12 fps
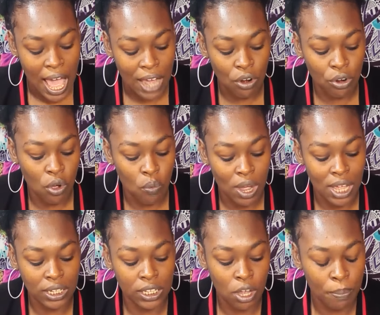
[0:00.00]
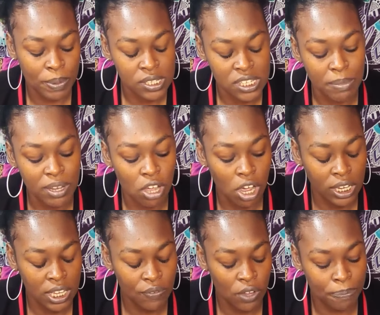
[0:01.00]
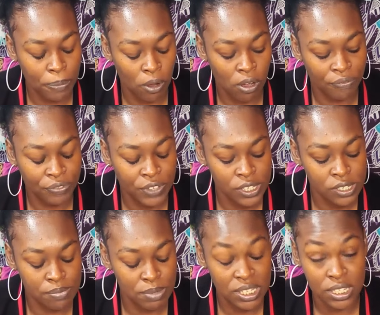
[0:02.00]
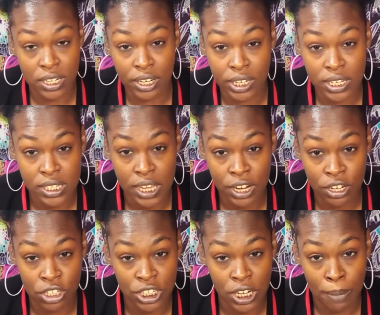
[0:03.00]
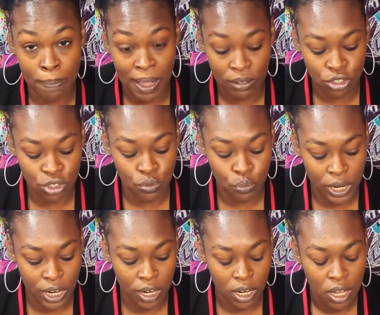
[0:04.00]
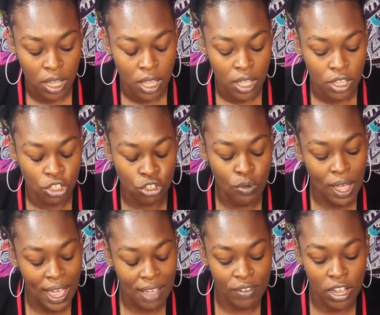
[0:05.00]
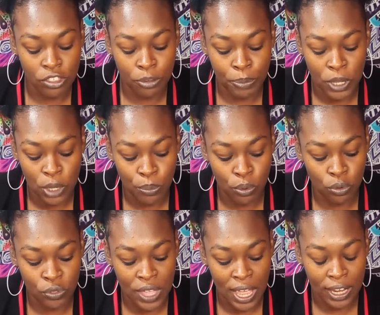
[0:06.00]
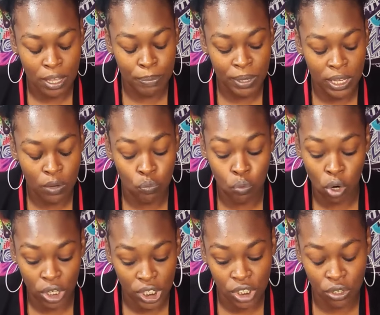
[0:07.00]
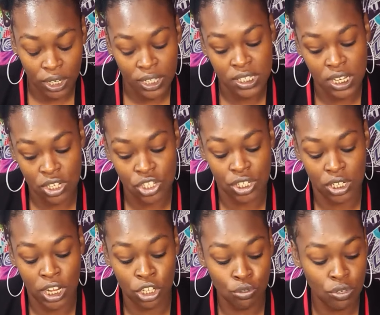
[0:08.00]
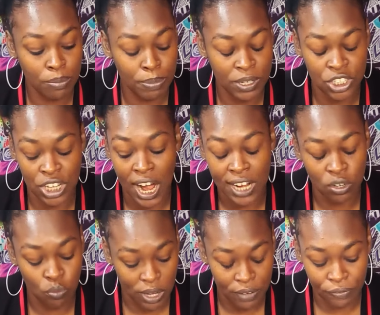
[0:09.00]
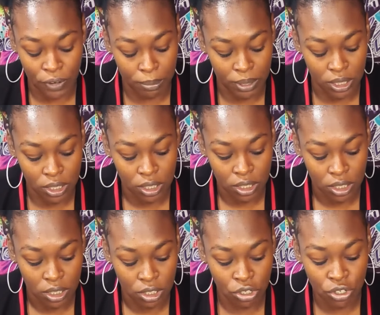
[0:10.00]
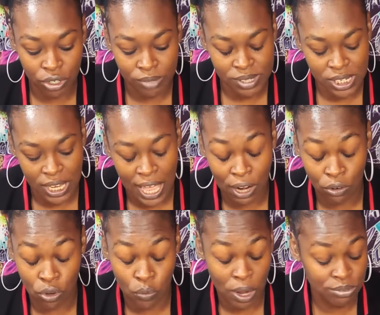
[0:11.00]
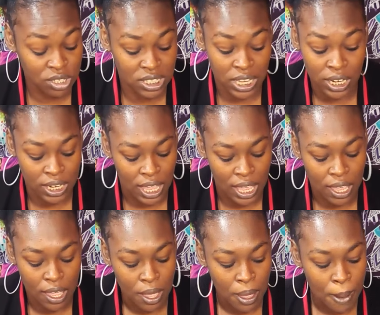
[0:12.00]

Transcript: I don't know why, Leo, but some of y'all give up off this mysterious energy about you where you have other people that could be wanting your attention and you could be shying away from it. You know what I'm saying? I don't know why I'm just getting that.